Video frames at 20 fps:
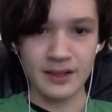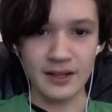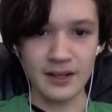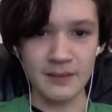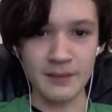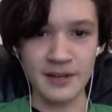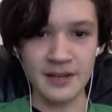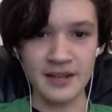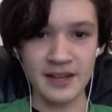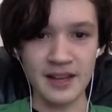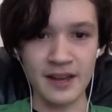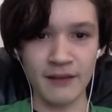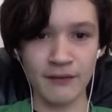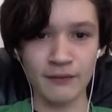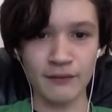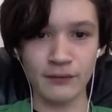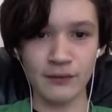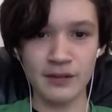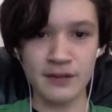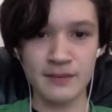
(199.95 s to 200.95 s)
and made
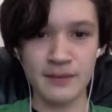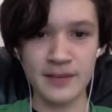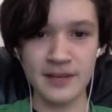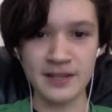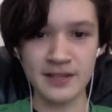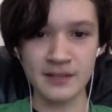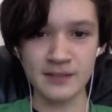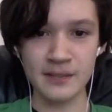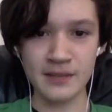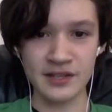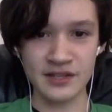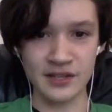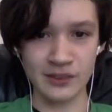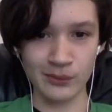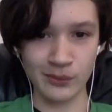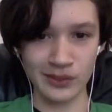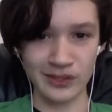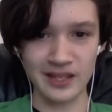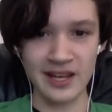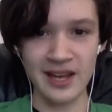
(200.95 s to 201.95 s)
every Piz pizza
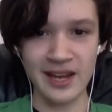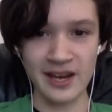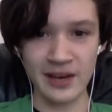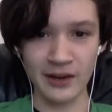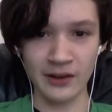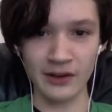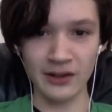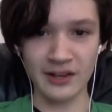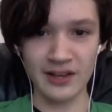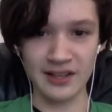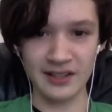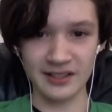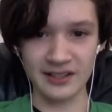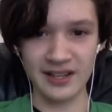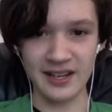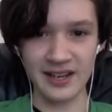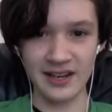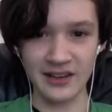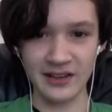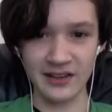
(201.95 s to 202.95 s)
with care and
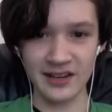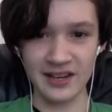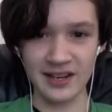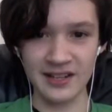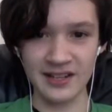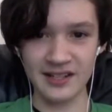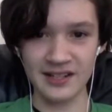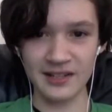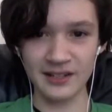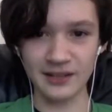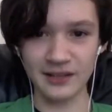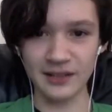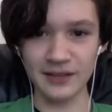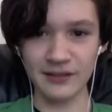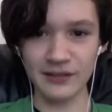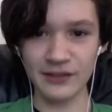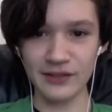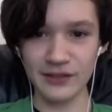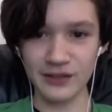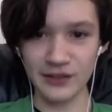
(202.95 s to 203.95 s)
care and
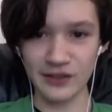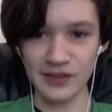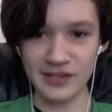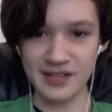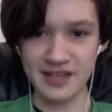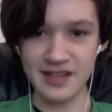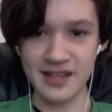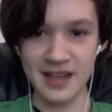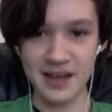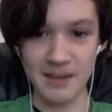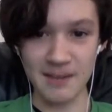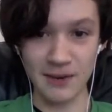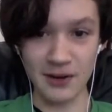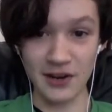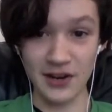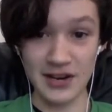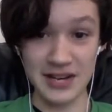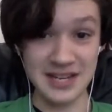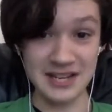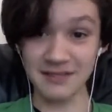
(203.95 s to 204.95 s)
delivered them
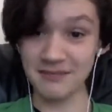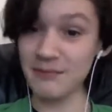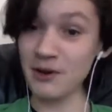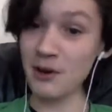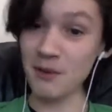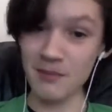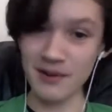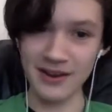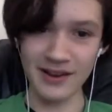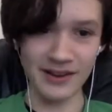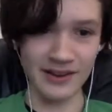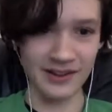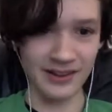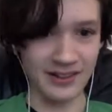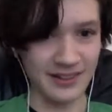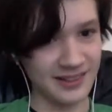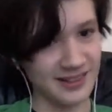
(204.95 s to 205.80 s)
on his moped.